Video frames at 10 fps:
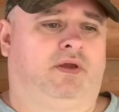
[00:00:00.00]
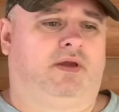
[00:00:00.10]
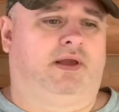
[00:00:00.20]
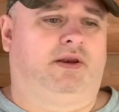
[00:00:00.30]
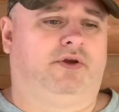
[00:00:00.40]

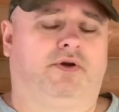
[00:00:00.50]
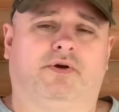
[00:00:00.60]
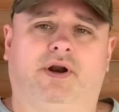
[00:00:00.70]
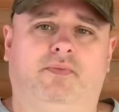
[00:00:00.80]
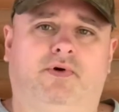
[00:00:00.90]
And you can
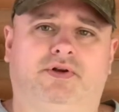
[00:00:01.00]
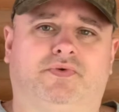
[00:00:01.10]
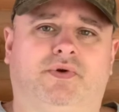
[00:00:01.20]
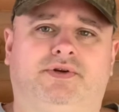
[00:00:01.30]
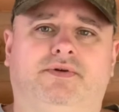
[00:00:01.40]
read which
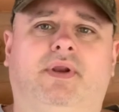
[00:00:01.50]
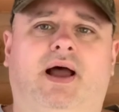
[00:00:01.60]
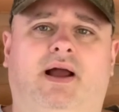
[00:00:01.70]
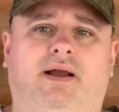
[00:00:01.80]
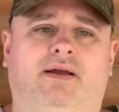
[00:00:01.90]
ones you
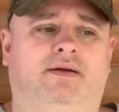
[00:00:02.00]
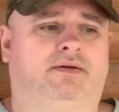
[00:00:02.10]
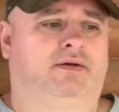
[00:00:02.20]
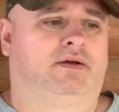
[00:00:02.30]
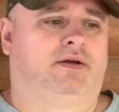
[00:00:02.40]
like.
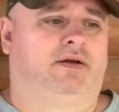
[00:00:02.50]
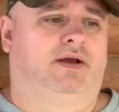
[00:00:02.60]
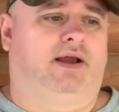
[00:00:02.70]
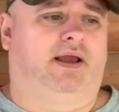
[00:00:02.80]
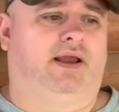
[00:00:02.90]

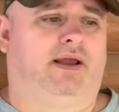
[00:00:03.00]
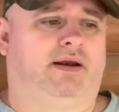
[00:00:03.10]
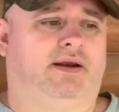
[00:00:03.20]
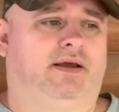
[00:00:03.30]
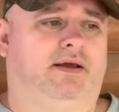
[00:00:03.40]
And